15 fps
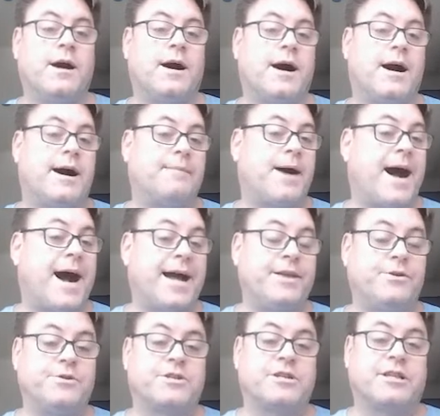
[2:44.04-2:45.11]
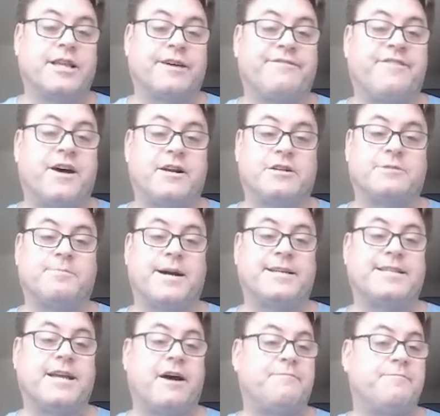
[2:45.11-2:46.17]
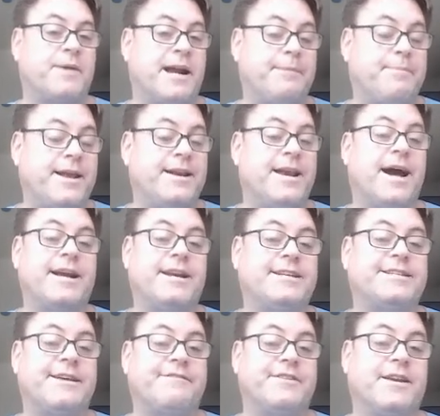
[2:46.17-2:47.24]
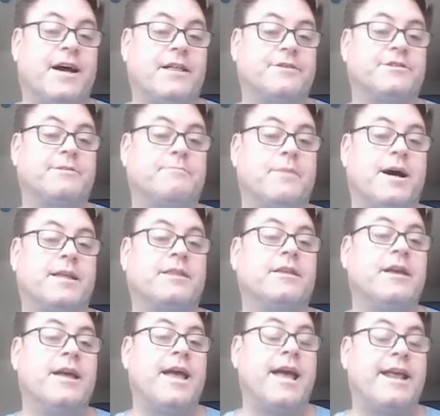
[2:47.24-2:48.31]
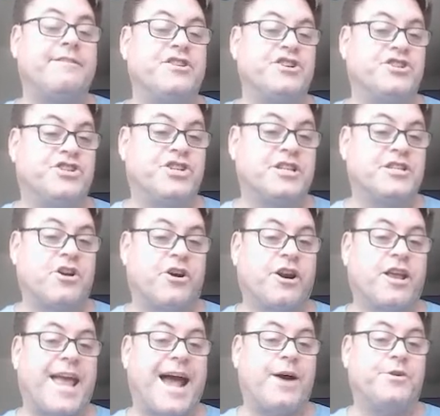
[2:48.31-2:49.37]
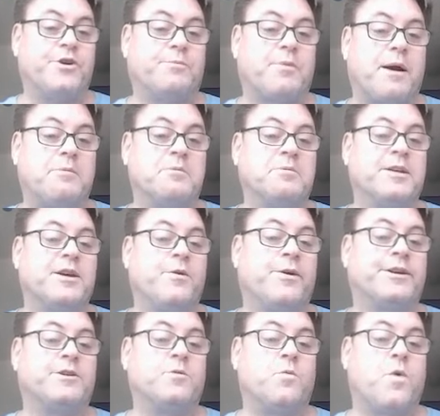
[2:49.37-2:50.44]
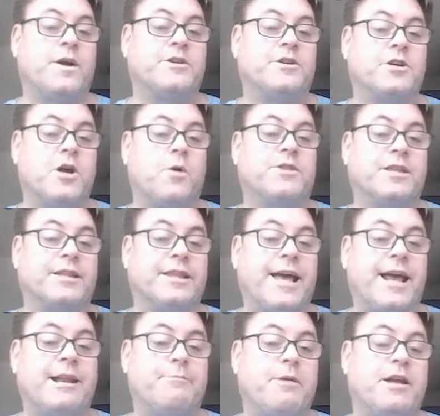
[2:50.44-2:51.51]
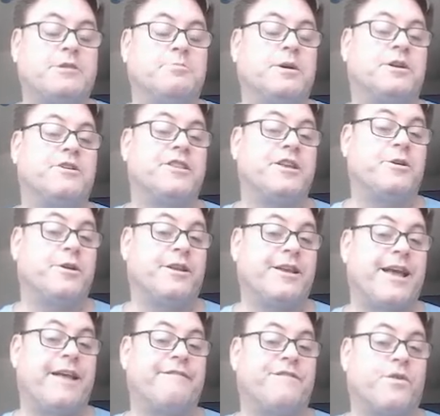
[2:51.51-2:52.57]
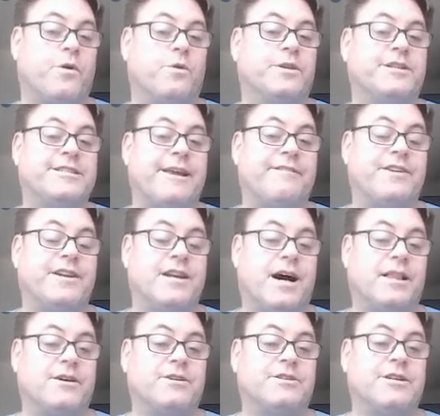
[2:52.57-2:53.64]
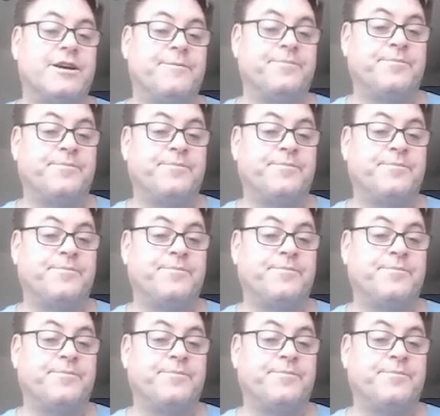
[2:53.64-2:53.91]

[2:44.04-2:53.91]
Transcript: Uh, I use ClickFunnels myself, but I pay ninety-seven dollars a month. And if you're just starting out, you're probably going to want to go with the landing page builder that you can get for only seven dollars.